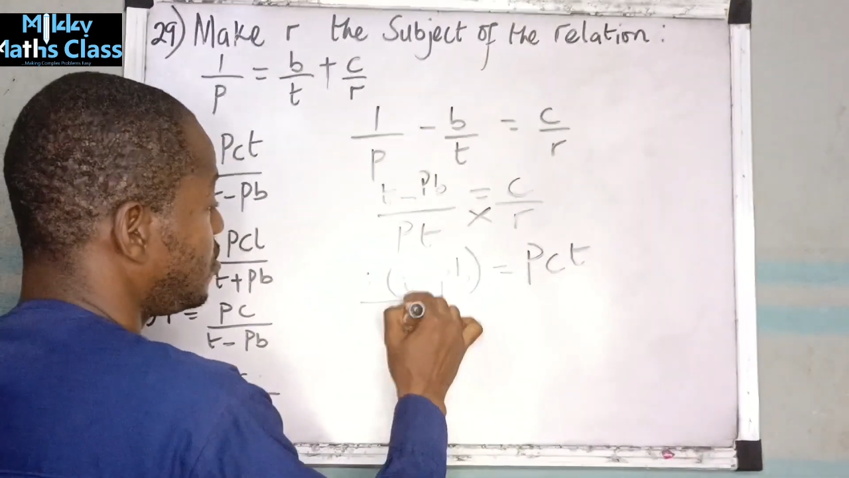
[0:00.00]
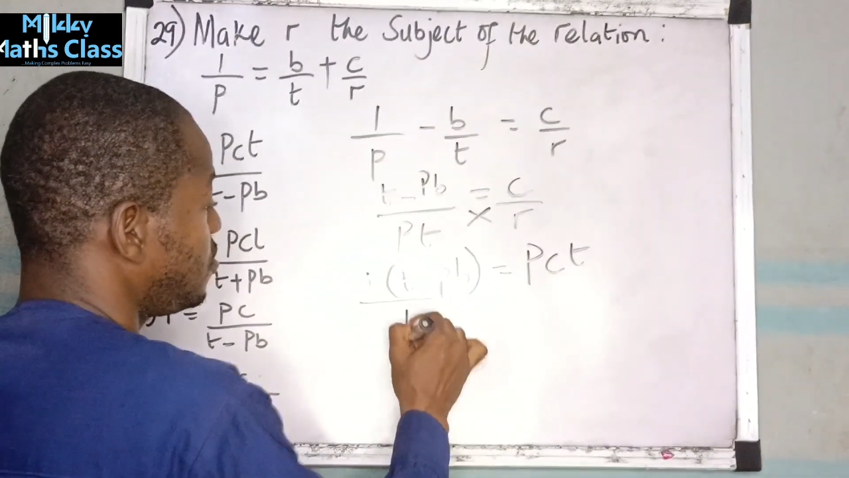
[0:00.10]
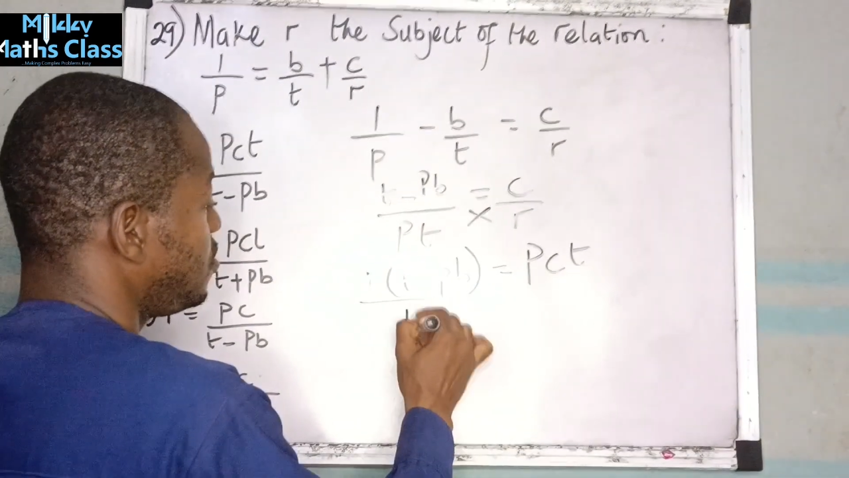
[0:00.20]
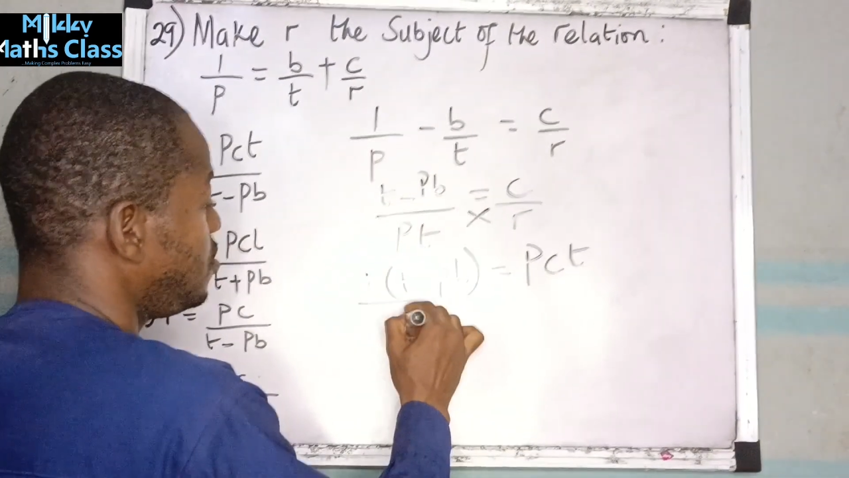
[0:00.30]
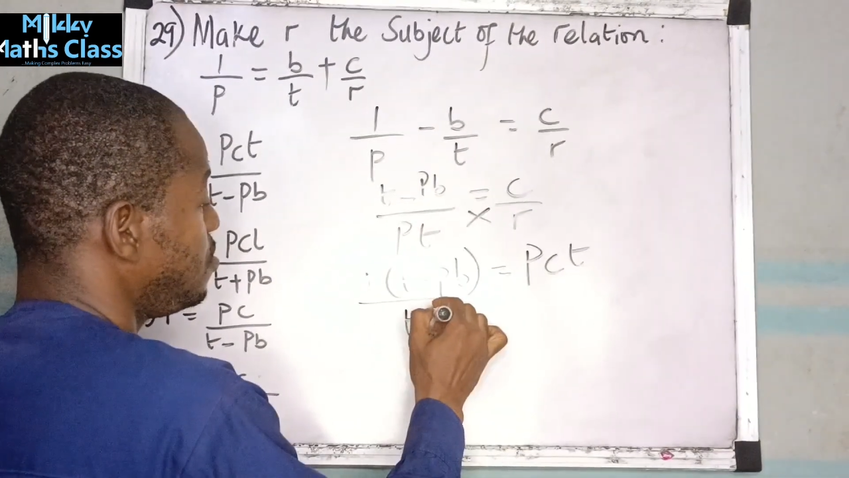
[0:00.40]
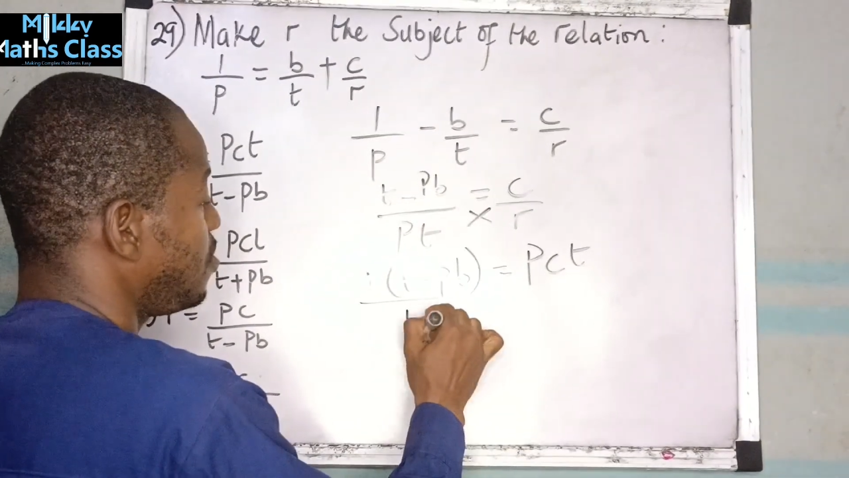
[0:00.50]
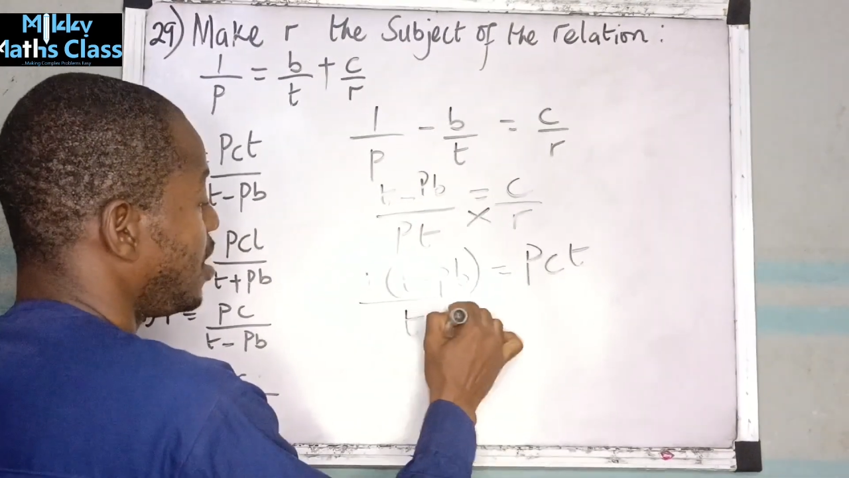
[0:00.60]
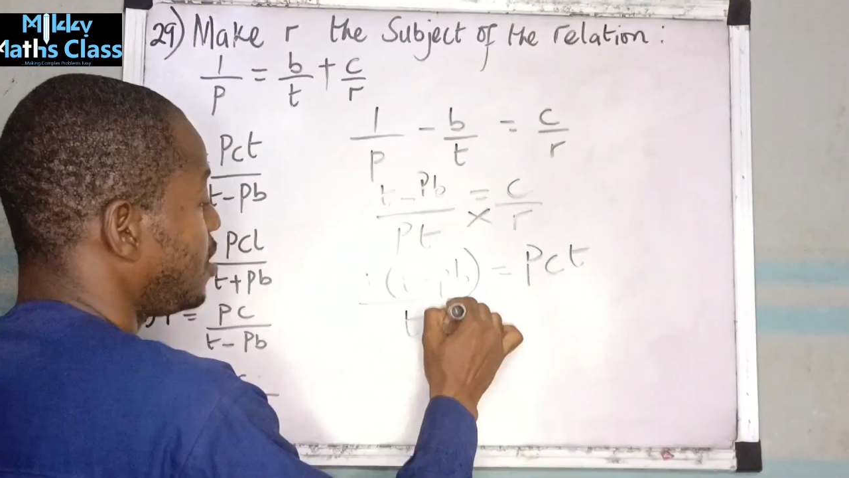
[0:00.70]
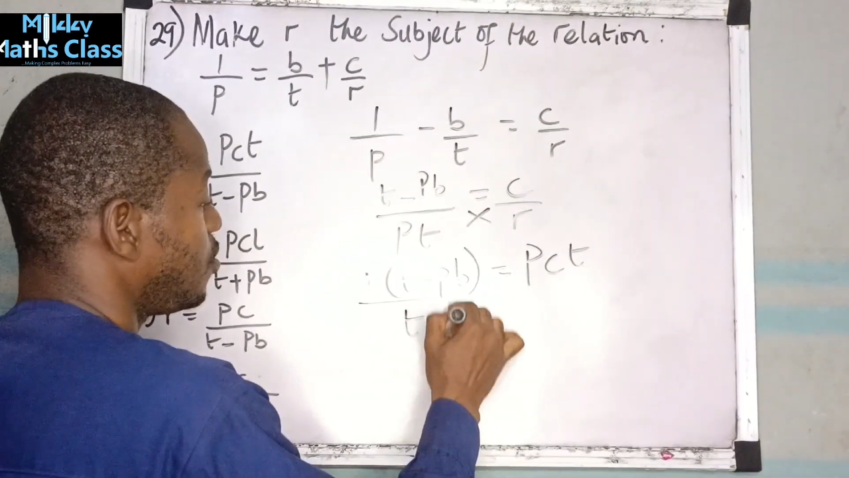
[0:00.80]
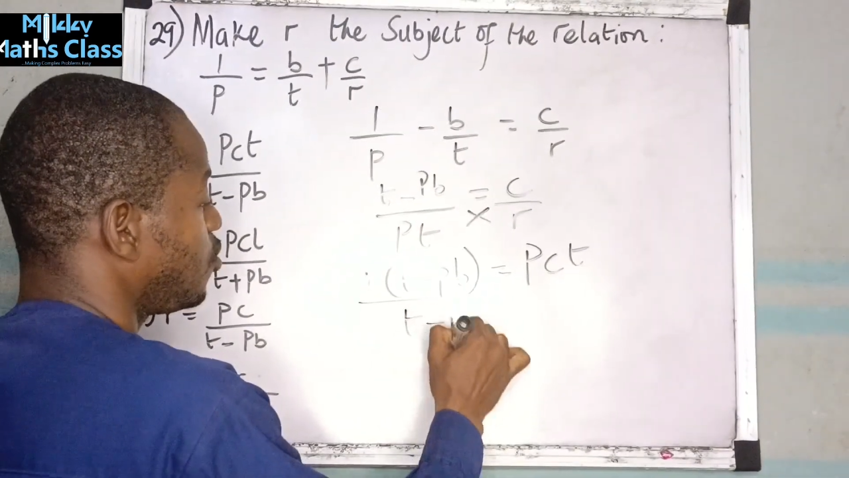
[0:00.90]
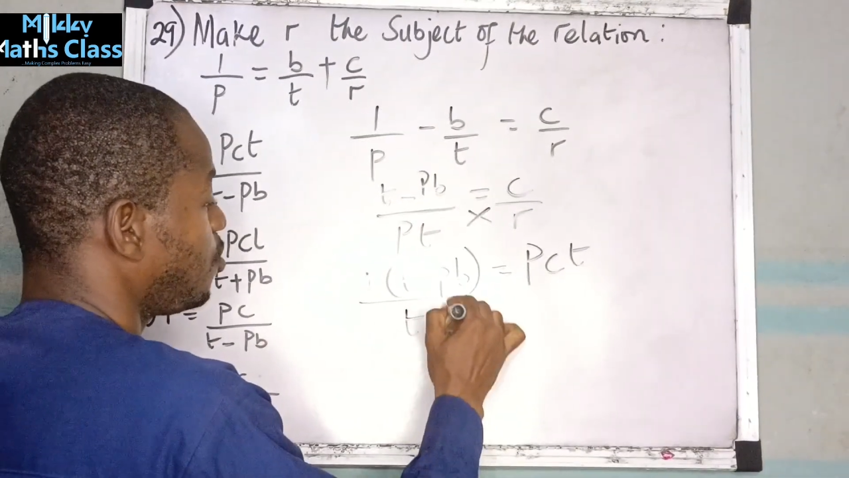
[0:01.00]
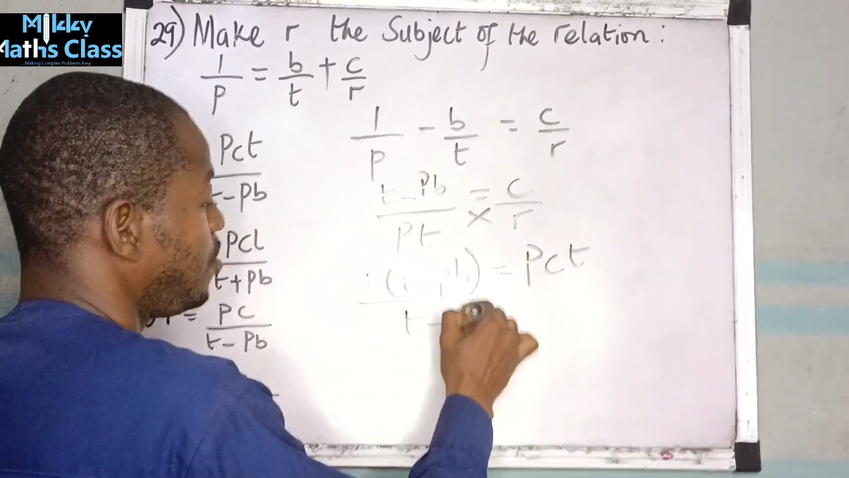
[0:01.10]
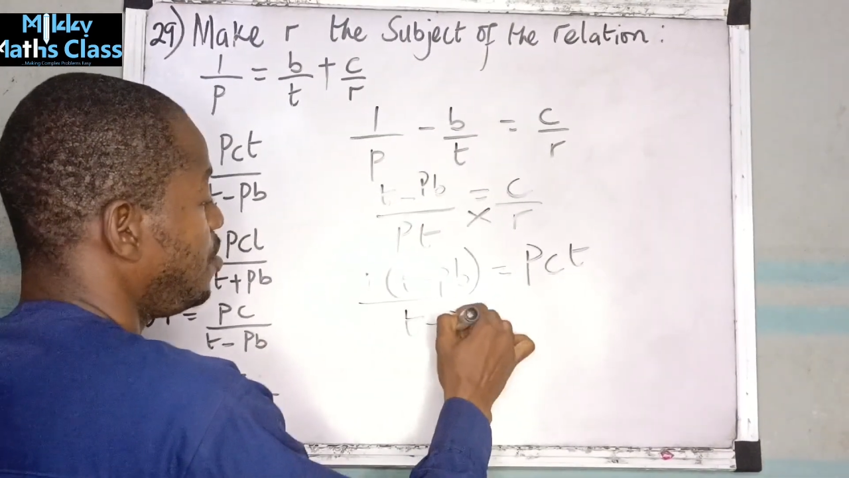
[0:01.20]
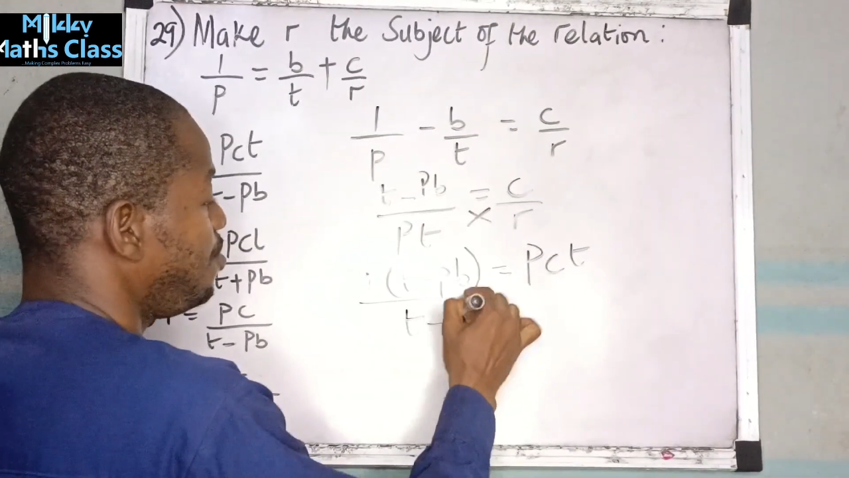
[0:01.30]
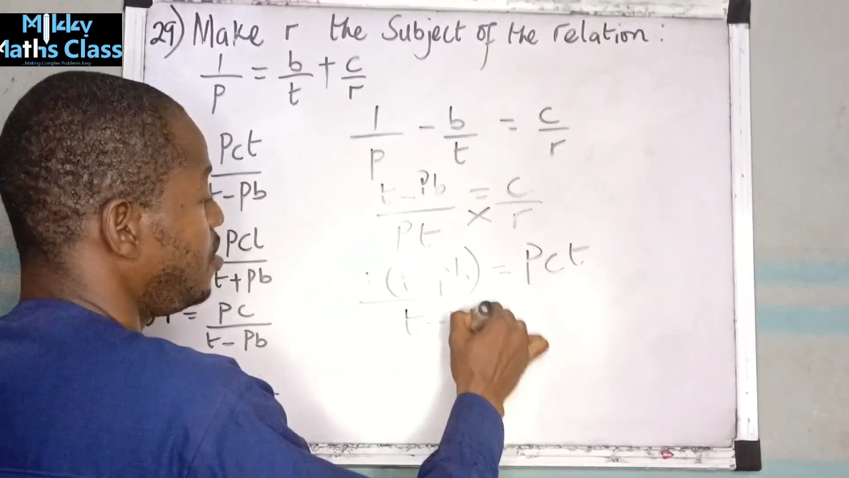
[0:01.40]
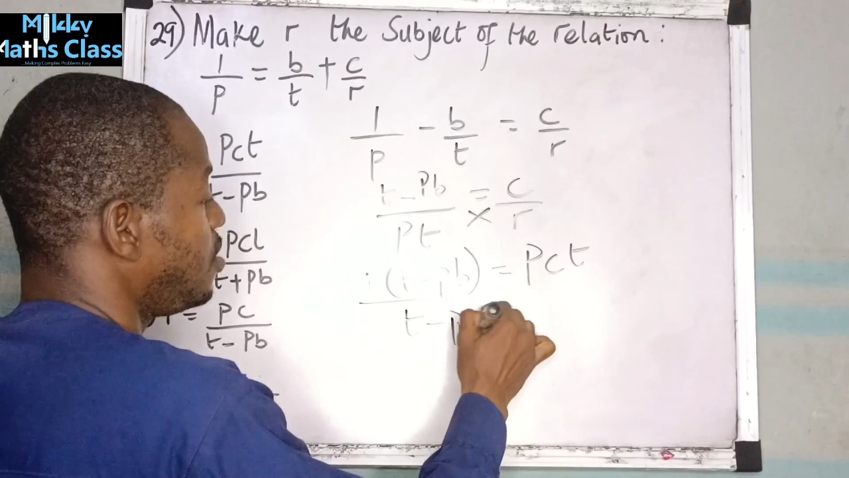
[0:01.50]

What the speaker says: Now divide both sides by